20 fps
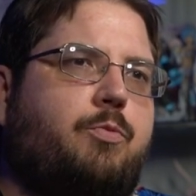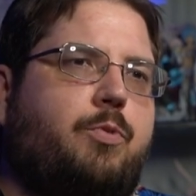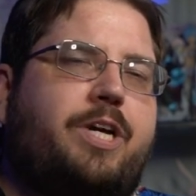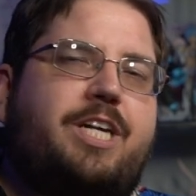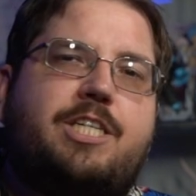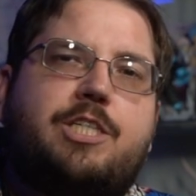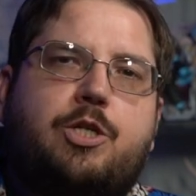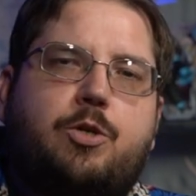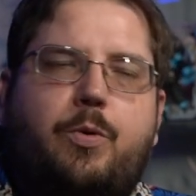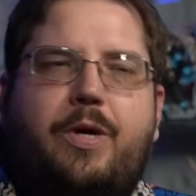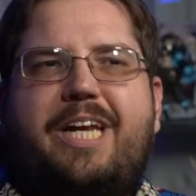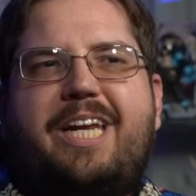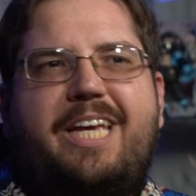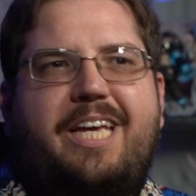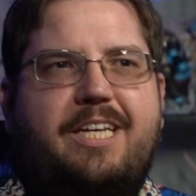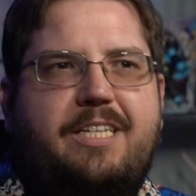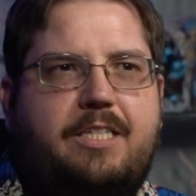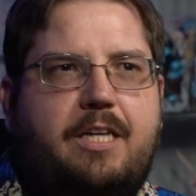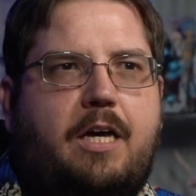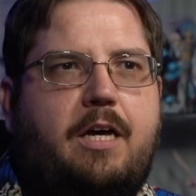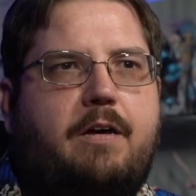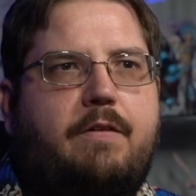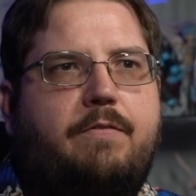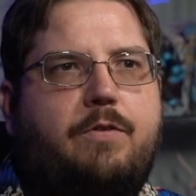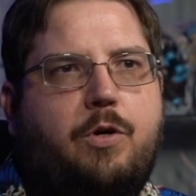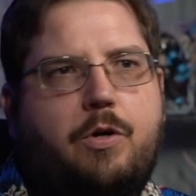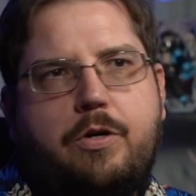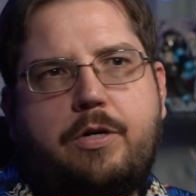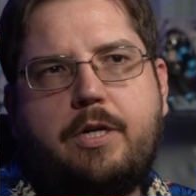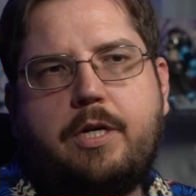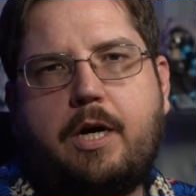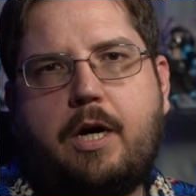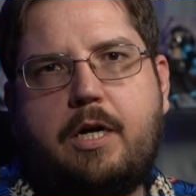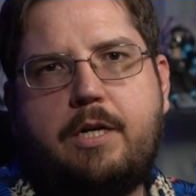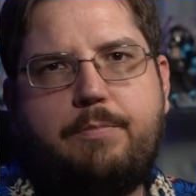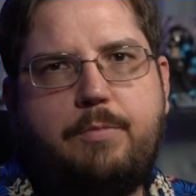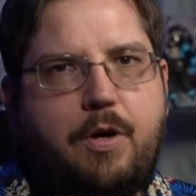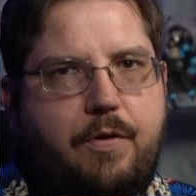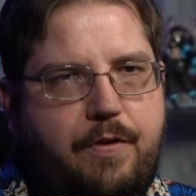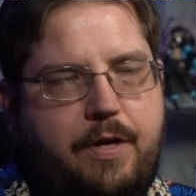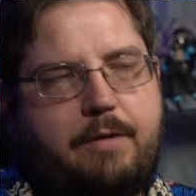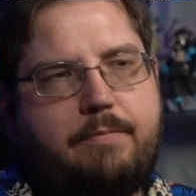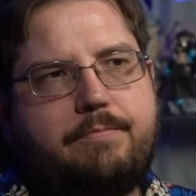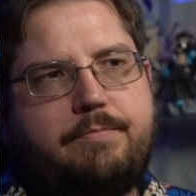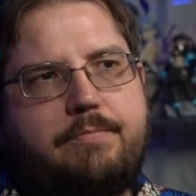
rescreenings of Gurren Lagann movie.